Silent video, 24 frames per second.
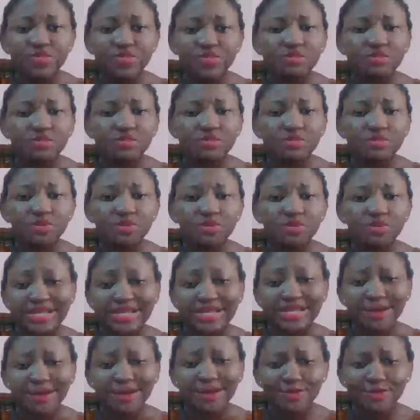not wind
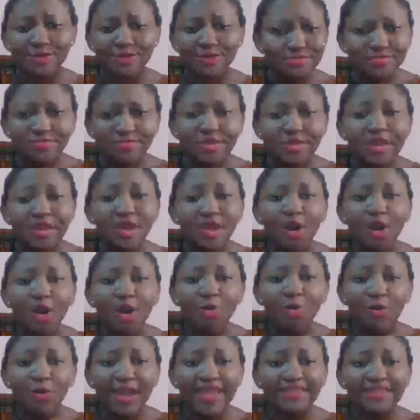down.
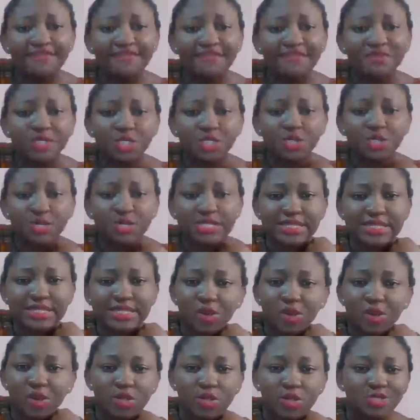Unwind from the stress
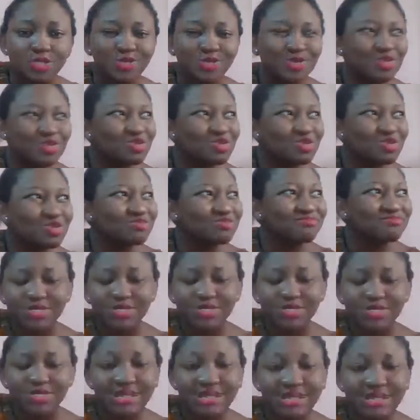because no roads
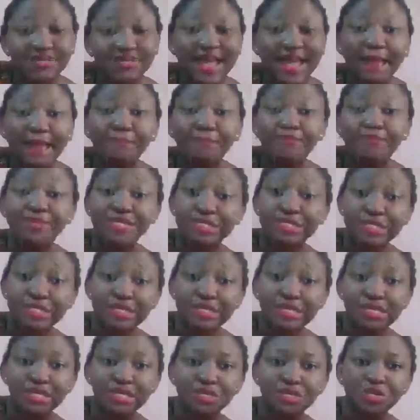are not that
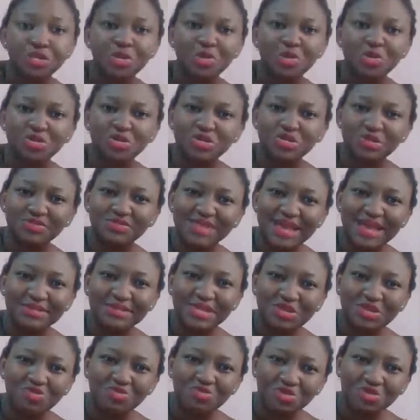busy. Though sometimes they
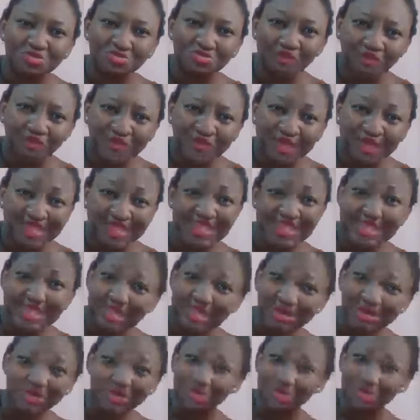could be rougher than
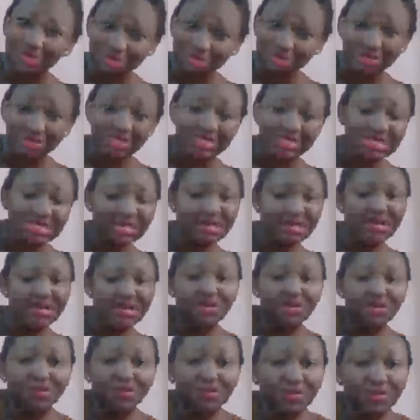Lagos roads.
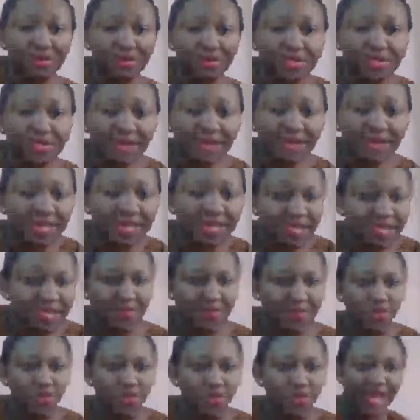But I mean, the people
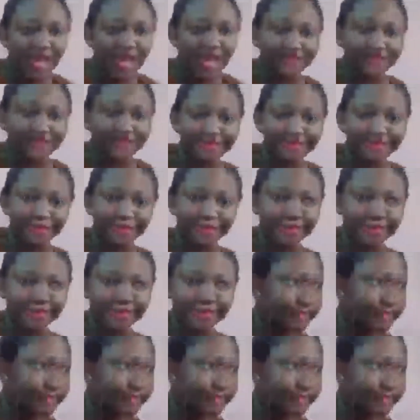driving will just be